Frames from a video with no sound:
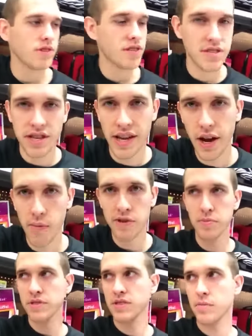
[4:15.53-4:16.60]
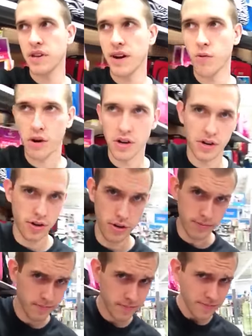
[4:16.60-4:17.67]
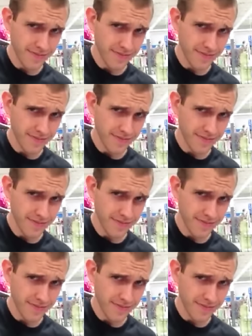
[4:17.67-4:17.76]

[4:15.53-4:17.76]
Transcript: Which has like always been something I've wanted to do.